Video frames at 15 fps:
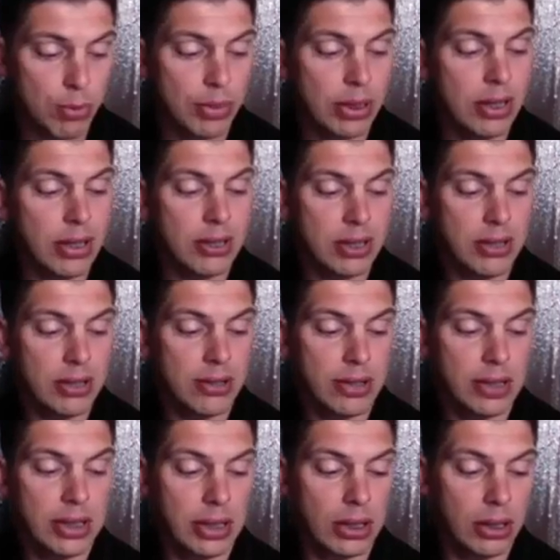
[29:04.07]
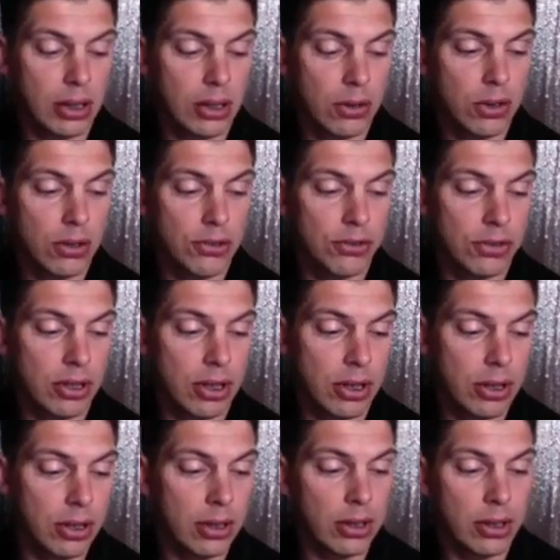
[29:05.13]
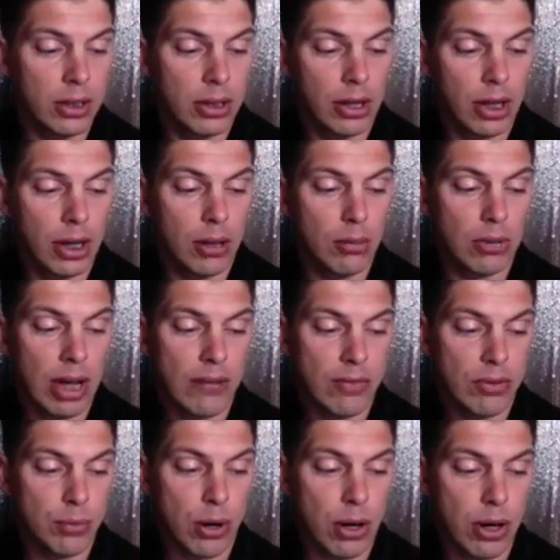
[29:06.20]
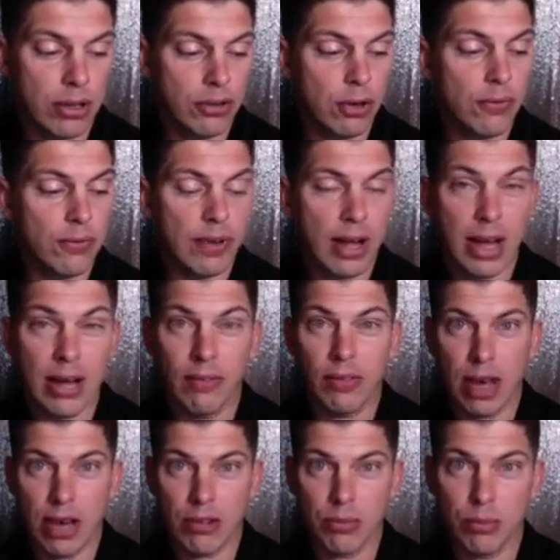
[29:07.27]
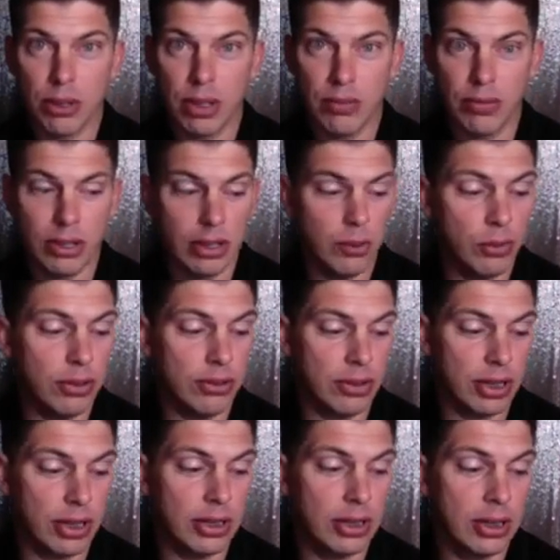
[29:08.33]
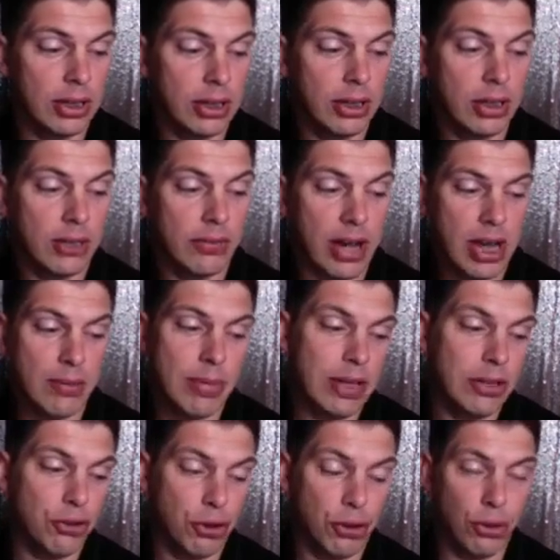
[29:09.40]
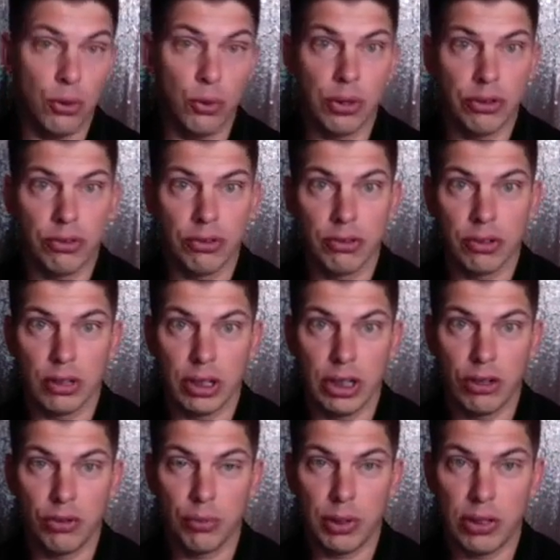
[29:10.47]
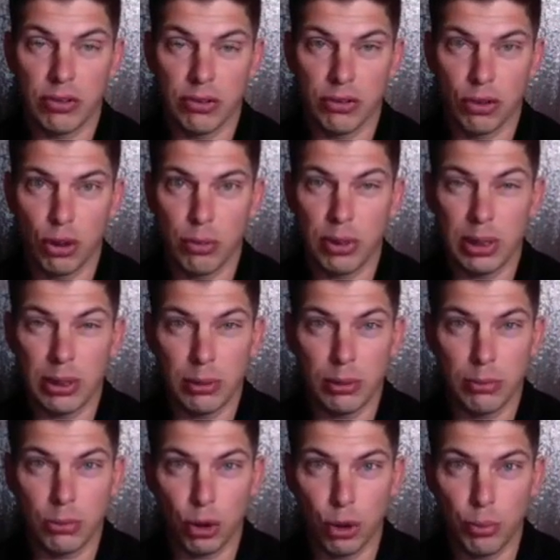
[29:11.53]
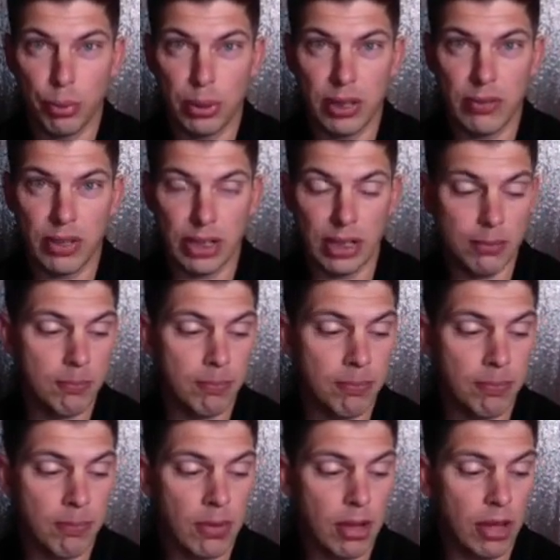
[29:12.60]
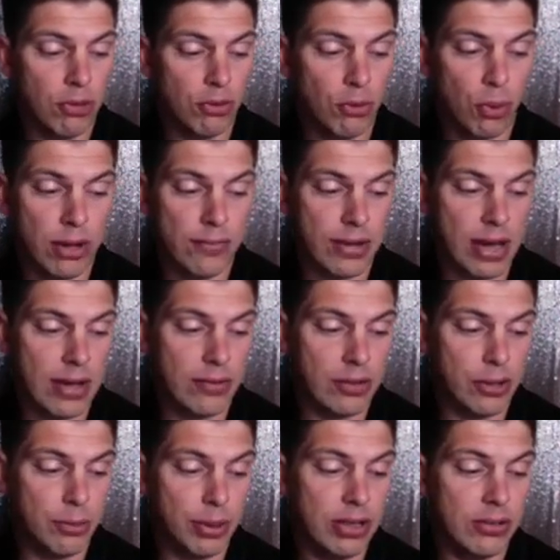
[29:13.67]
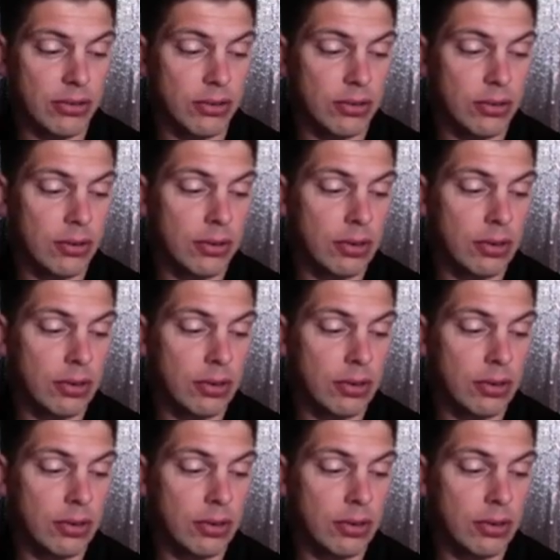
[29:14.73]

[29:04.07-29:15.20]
because it's the lowest life of the party. So 5,000 PV, we said, divided by 2, which each piece is 2 PV, is 2,500 pieces